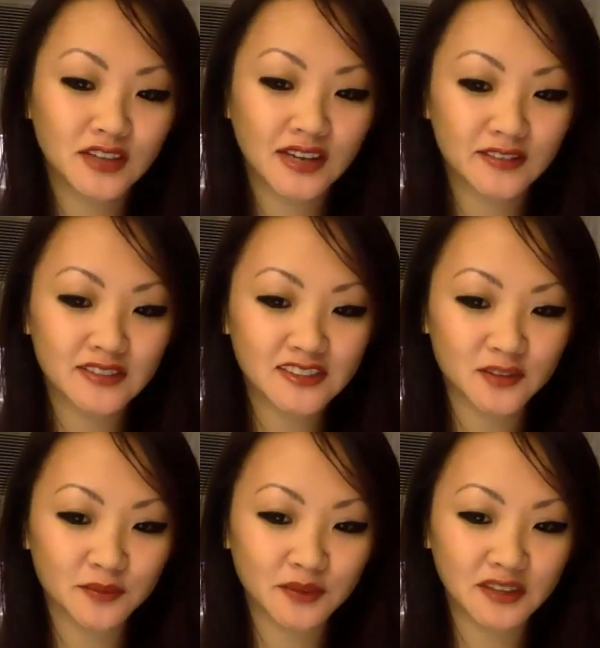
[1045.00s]
January is
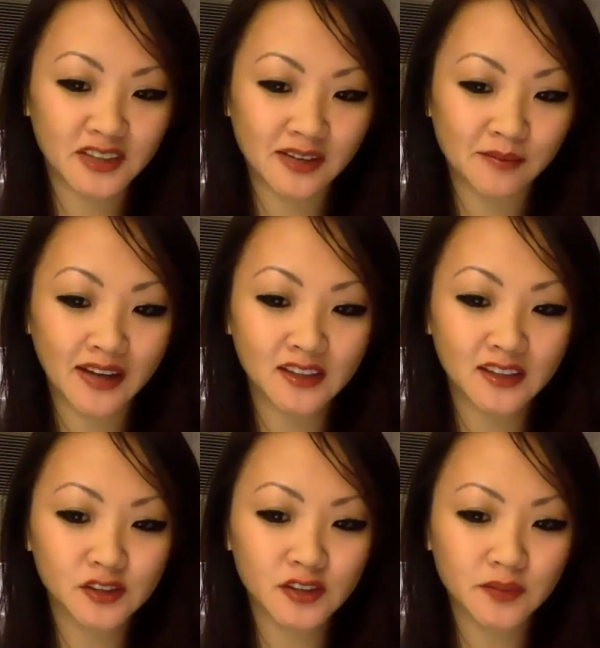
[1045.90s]
going to be jam-packed.
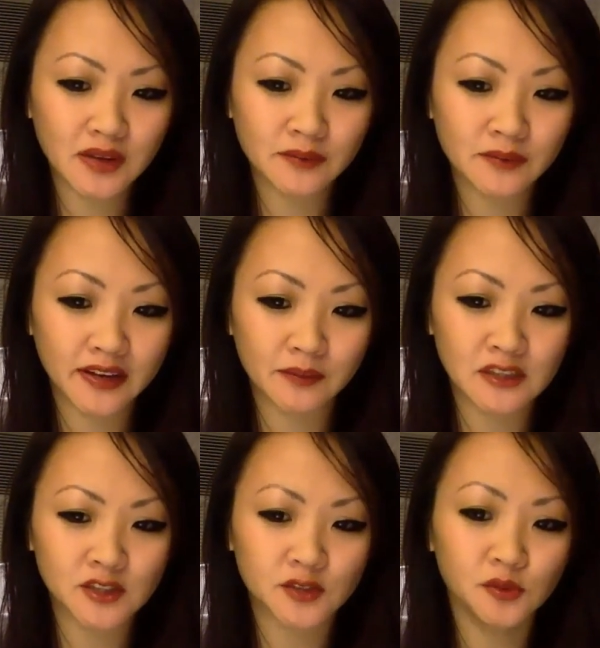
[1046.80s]
You're going to be at Miami,
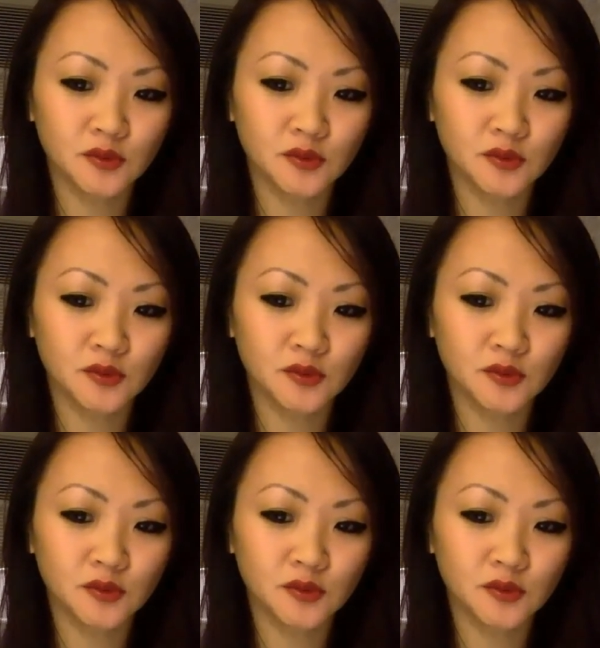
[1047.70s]
too?